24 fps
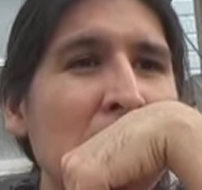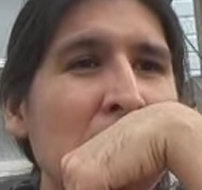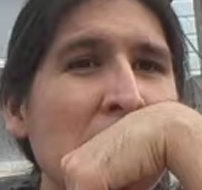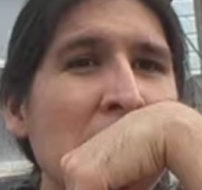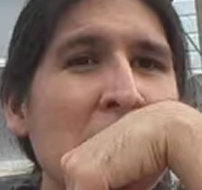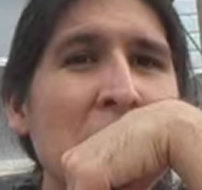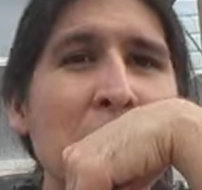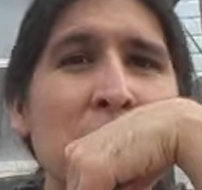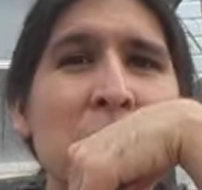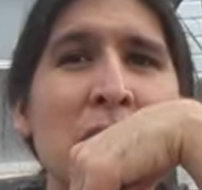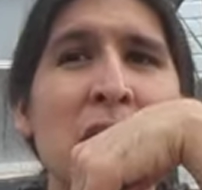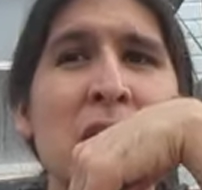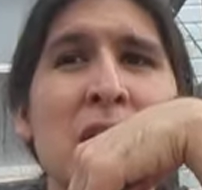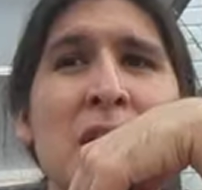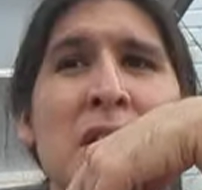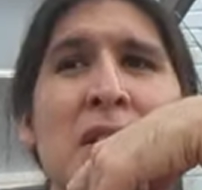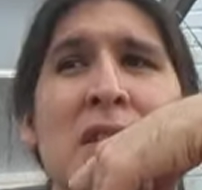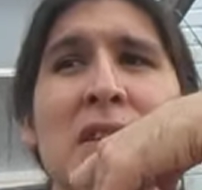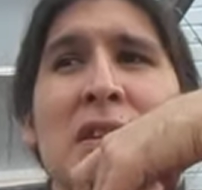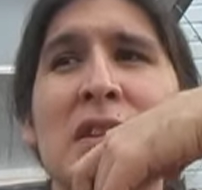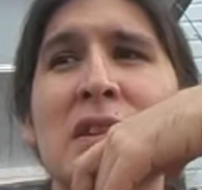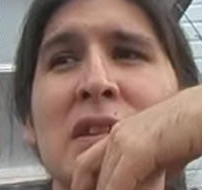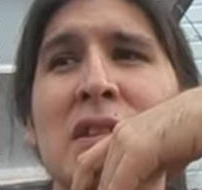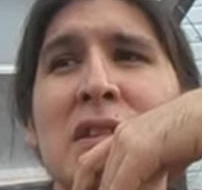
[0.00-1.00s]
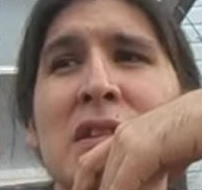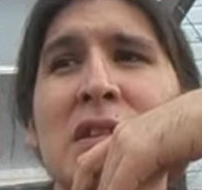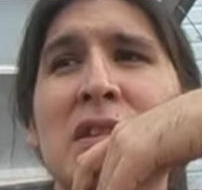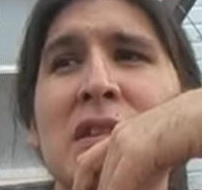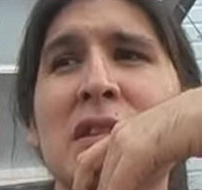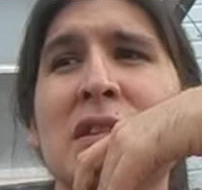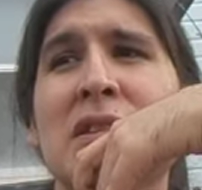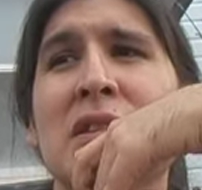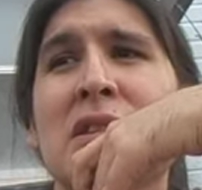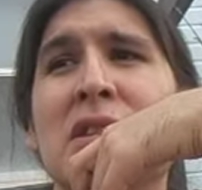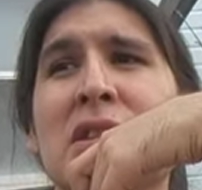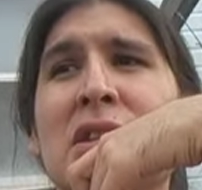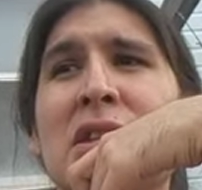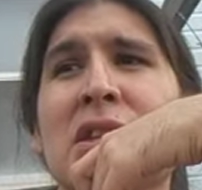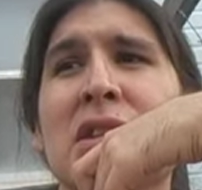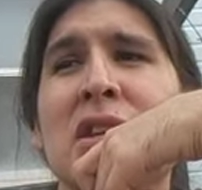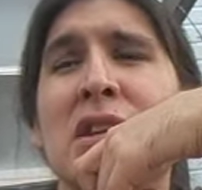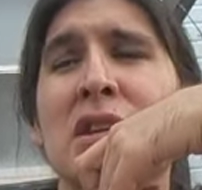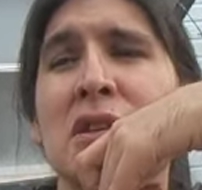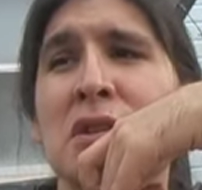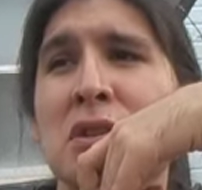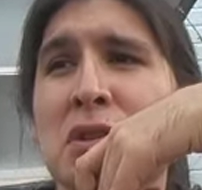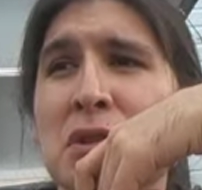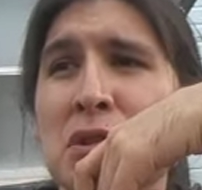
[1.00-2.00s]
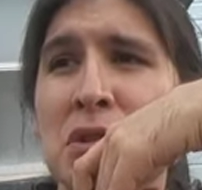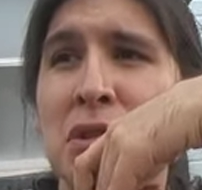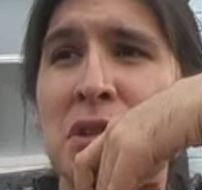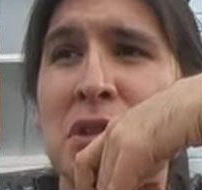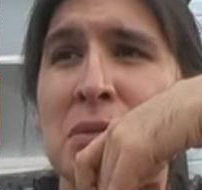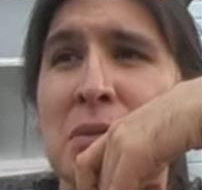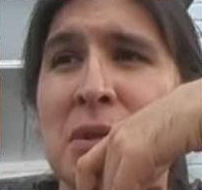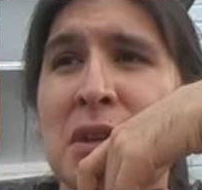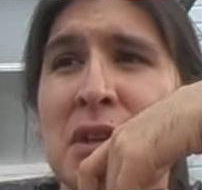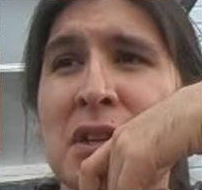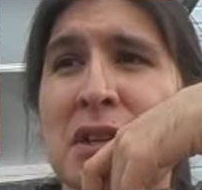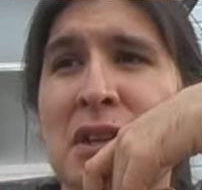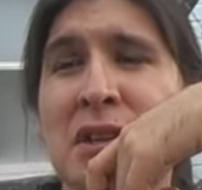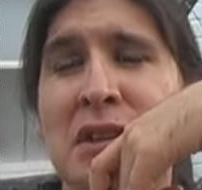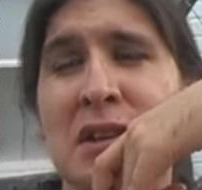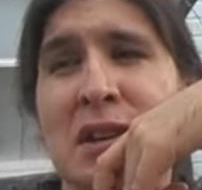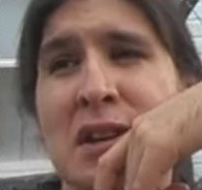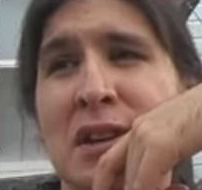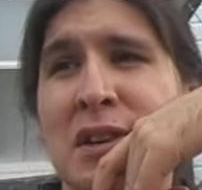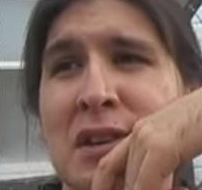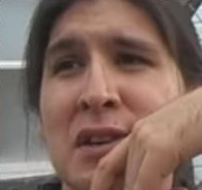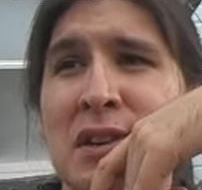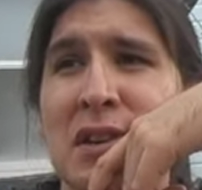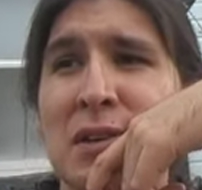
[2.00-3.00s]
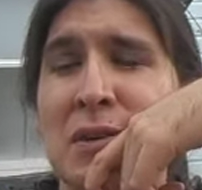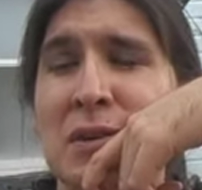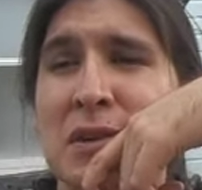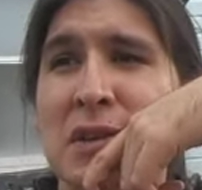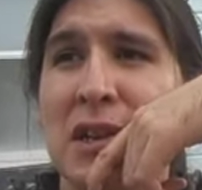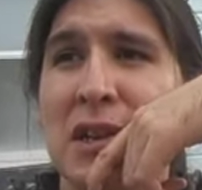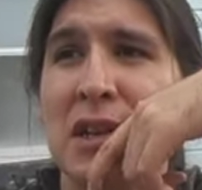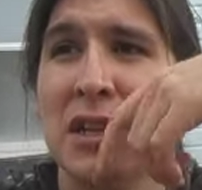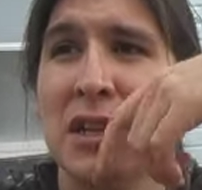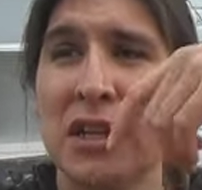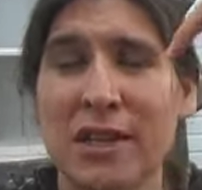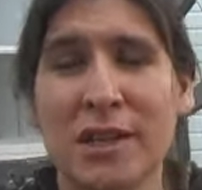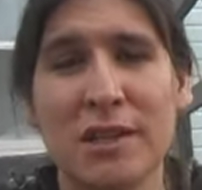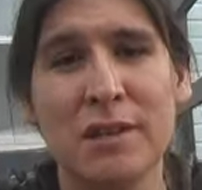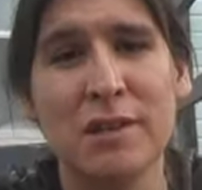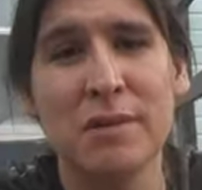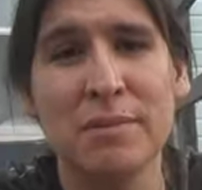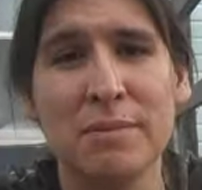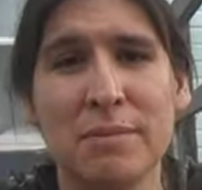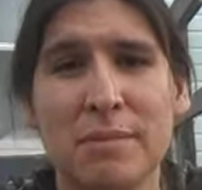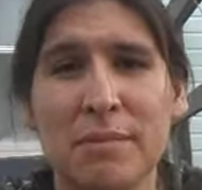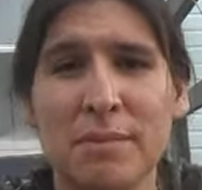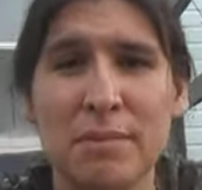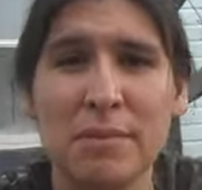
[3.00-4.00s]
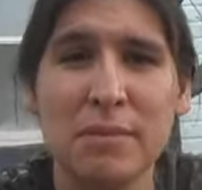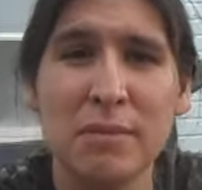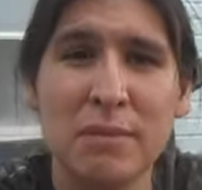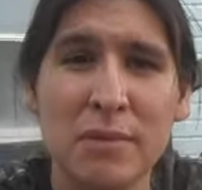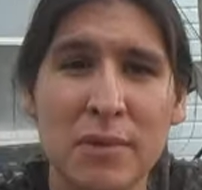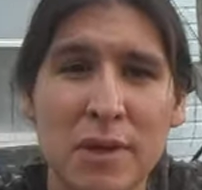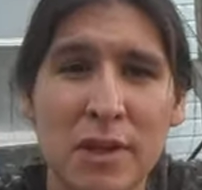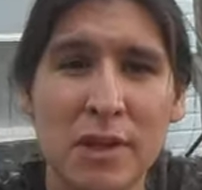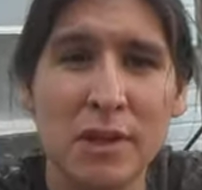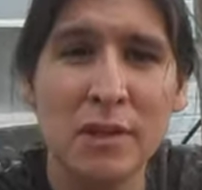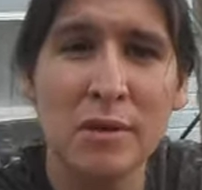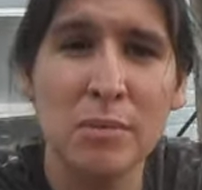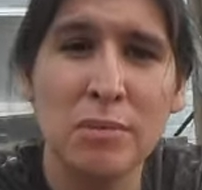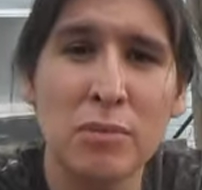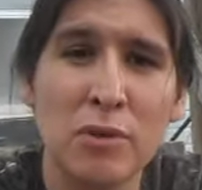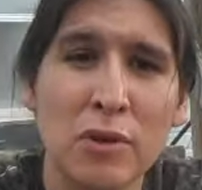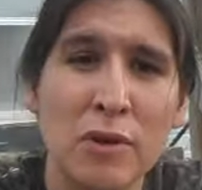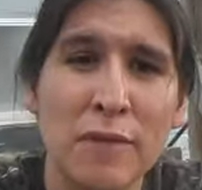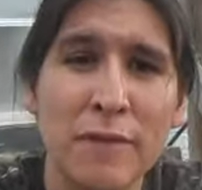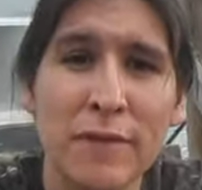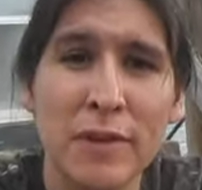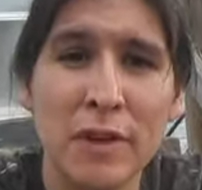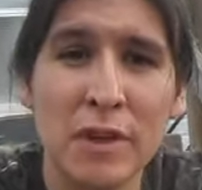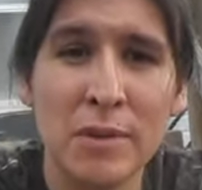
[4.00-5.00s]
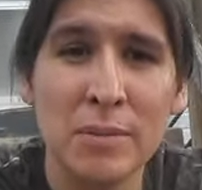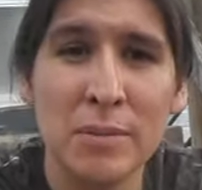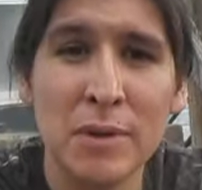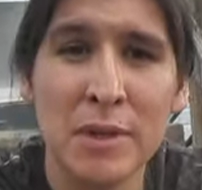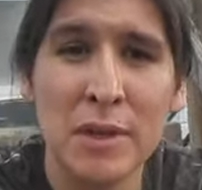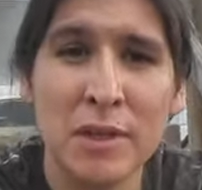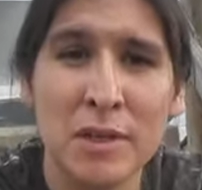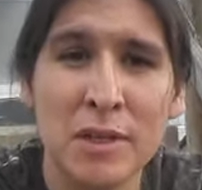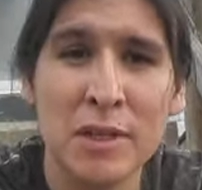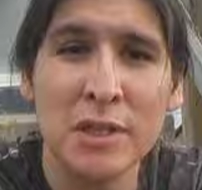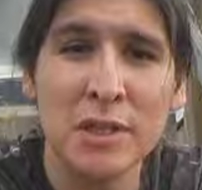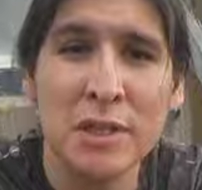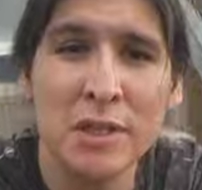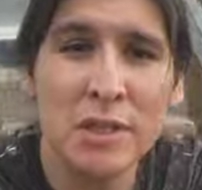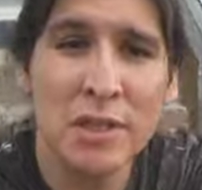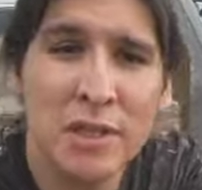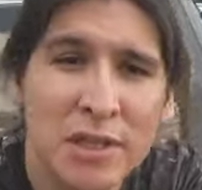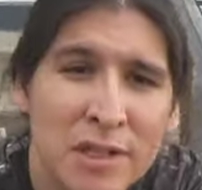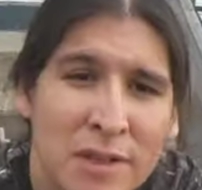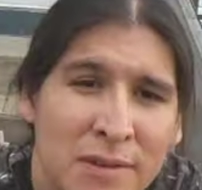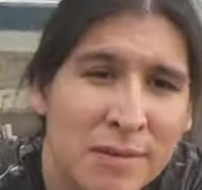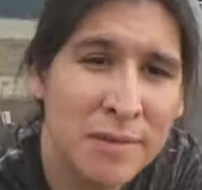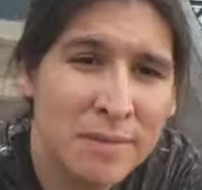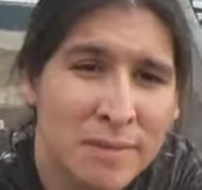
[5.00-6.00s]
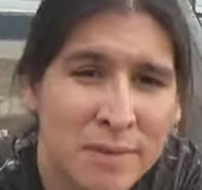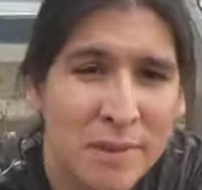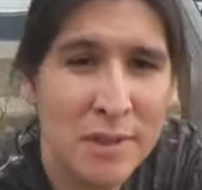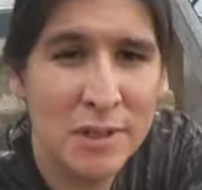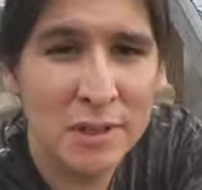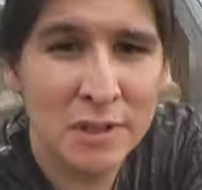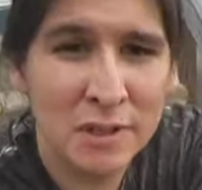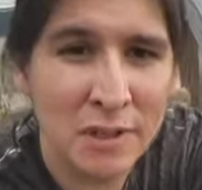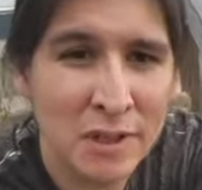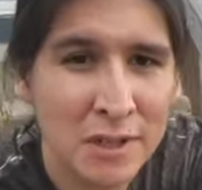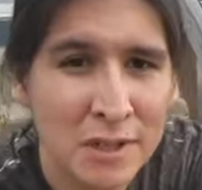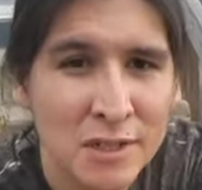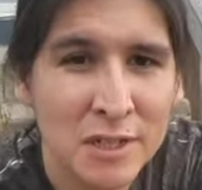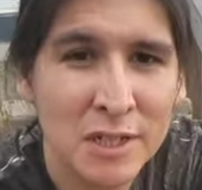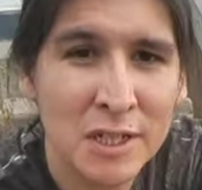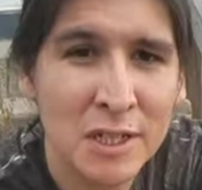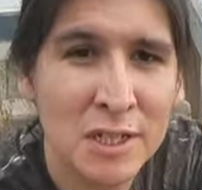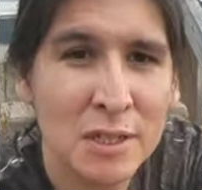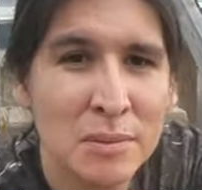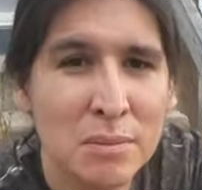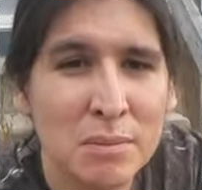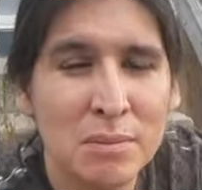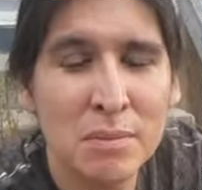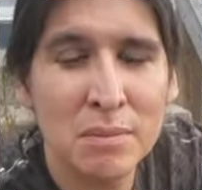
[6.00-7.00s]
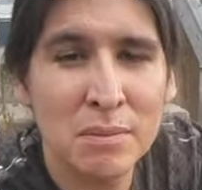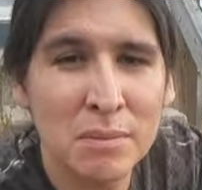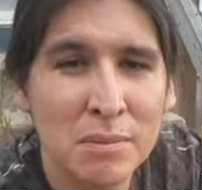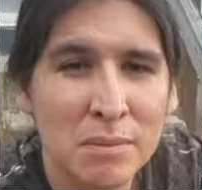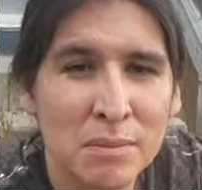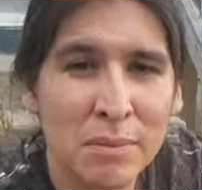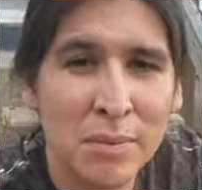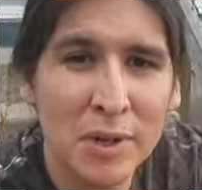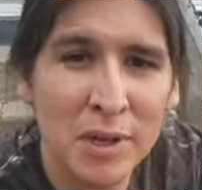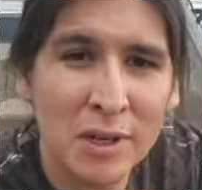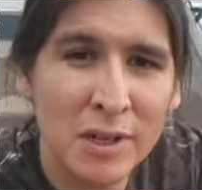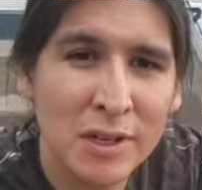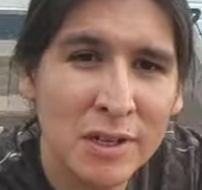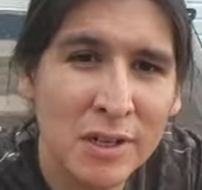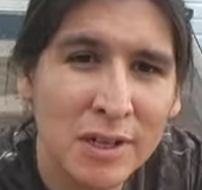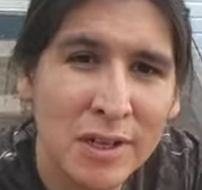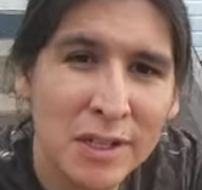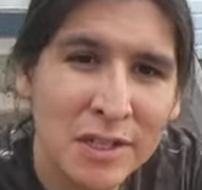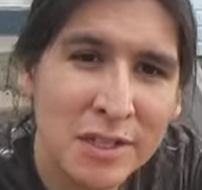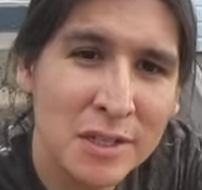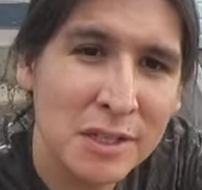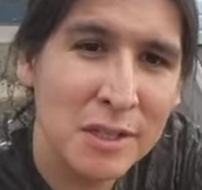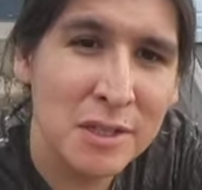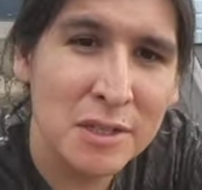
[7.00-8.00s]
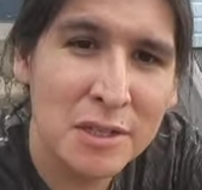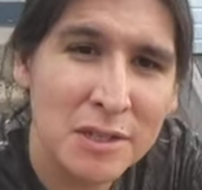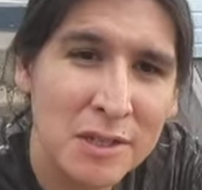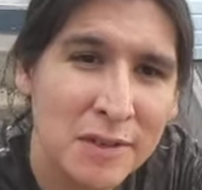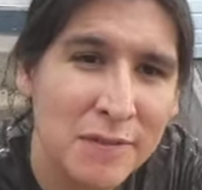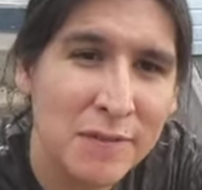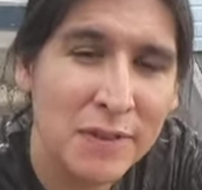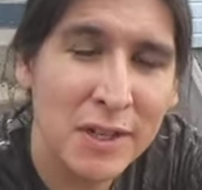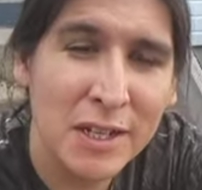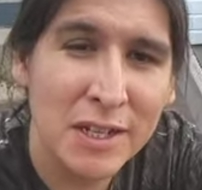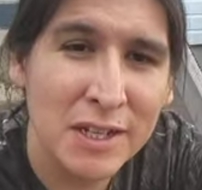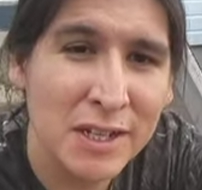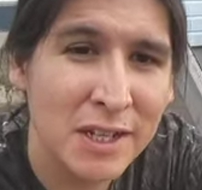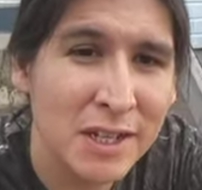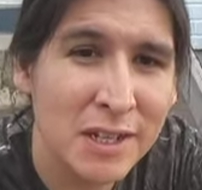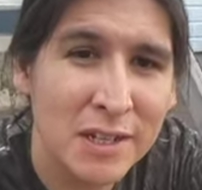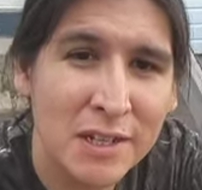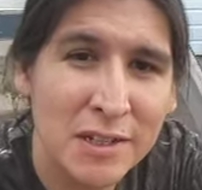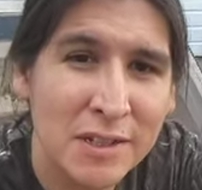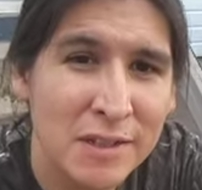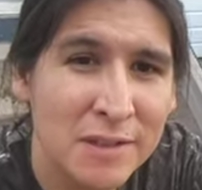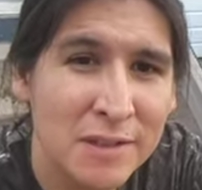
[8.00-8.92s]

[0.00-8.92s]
I mean, on social media. I was kind of like profiled by all these cults, these brown cults and stuff like that.